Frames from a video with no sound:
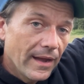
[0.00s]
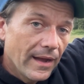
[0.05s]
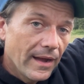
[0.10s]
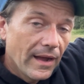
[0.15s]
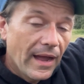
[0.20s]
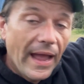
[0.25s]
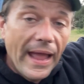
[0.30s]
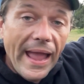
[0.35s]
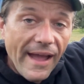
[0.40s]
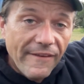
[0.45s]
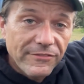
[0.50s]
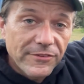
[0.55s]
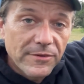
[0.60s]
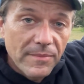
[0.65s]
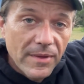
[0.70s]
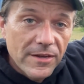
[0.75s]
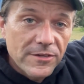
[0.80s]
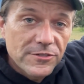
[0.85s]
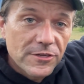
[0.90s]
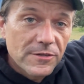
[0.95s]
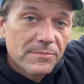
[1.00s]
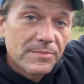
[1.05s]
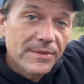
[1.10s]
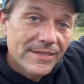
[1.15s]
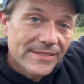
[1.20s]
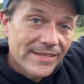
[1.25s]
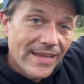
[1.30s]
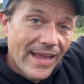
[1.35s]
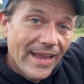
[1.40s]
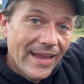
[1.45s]
I have to mention it
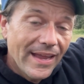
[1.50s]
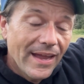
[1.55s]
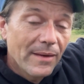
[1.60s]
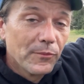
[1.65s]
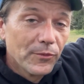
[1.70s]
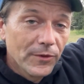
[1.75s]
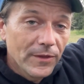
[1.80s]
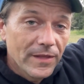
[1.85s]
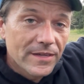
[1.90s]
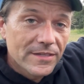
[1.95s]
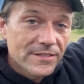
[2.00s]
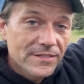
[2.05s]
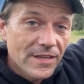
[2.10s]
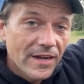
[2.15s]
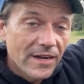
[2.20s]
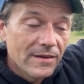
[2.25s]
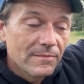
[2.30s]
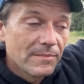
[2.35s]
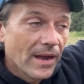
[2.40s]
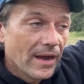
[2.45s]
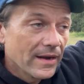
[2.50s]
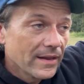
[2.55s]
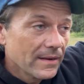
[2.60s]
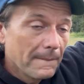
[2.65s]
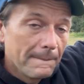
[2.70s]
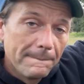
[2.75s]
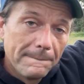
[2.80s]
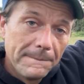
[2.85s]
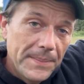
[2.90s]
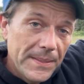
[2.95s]
because A, I'm really excited about it.
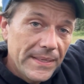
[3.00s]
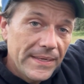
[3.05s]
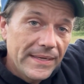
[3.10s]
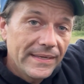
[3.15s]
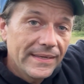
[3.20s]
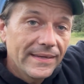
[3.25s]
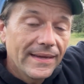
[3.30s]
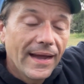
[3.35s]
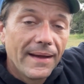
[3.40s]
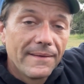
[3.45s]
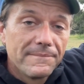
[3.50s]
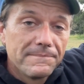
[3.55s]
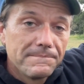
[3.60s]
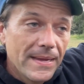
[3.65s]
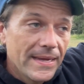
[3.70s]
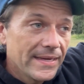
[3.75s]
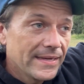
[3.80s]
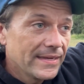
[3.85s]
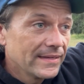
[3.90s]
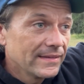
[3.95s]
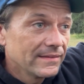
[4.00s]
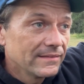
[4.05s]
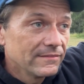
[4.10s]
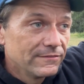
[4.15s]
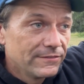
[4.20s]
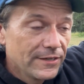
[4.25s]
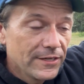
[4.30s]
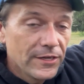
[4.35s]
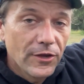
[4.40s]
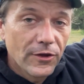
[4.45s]
B, I'm making
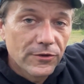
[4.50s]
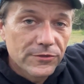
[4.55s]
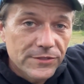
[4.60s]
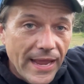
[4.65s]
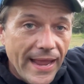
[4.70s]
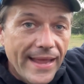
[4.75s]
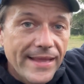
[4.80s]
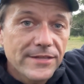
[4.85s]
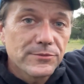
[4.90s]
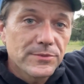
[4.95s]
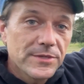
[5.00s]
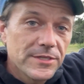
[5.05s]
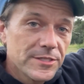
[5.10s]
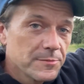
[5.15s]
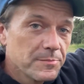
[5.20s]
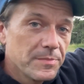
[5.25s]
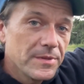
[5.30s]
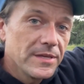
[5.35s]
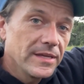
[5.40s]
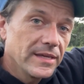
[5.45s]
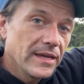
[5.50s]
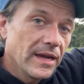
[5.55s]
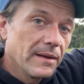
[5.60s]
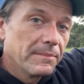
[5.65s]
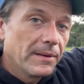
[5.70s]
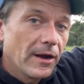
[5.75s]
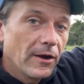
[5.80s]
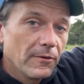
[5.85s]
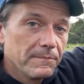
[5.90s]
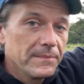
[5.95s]
videos as we speak
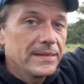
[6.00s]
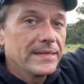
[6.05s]
about me